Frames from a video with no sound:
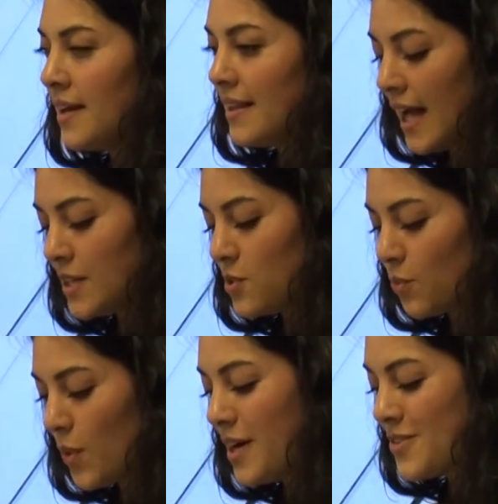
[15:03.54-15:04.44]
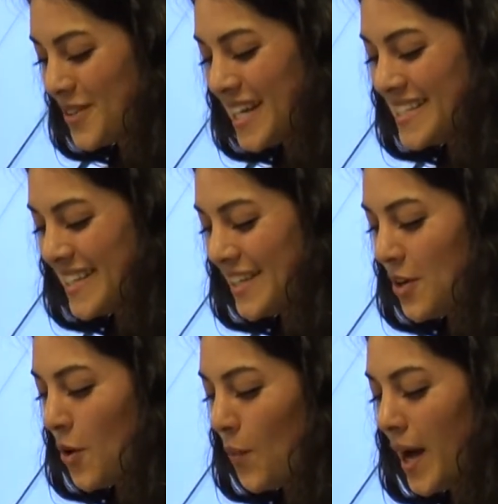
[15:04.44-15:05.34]
That's one
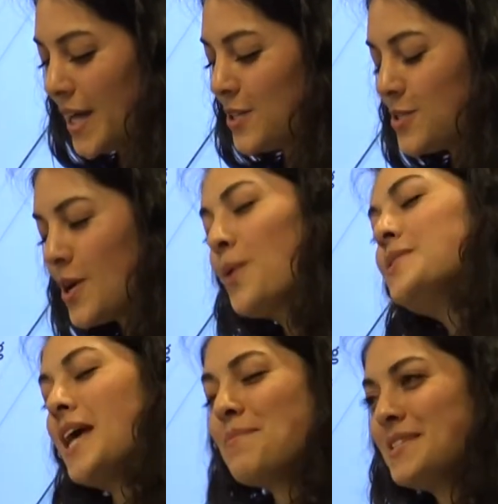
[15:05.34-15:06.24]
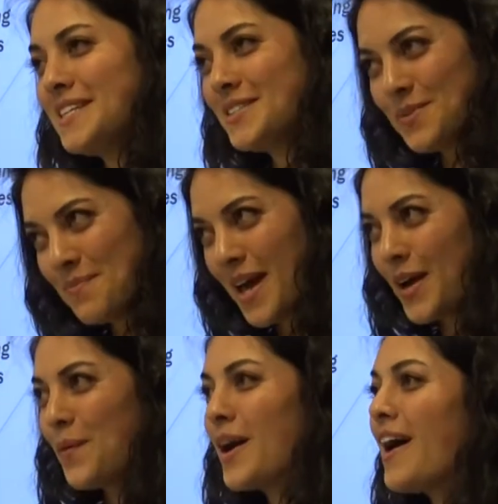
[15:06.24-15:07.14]
reason why it's so tempting to
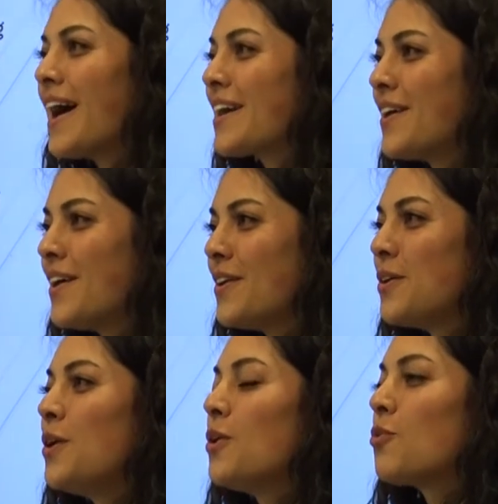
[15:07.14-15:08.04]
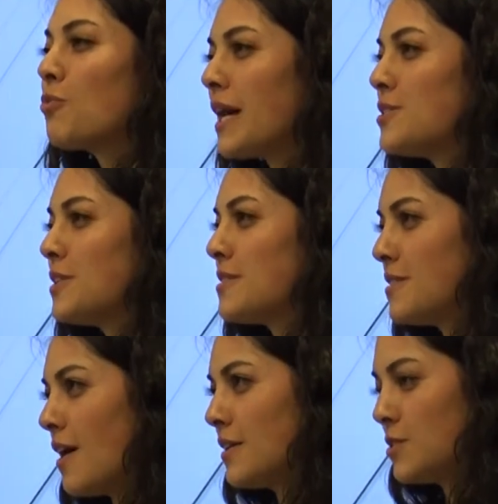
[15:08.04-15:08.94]
make what I call righteous
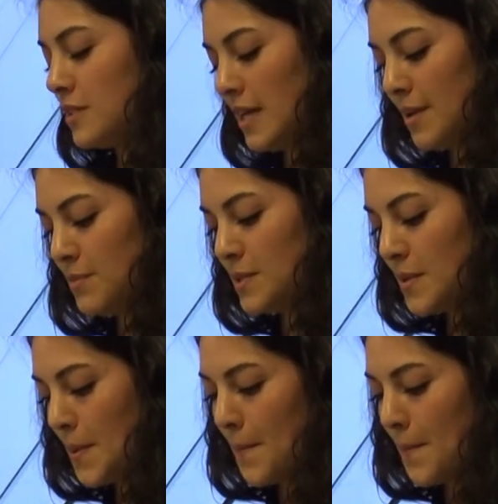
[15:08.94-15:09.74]
knowledge claims.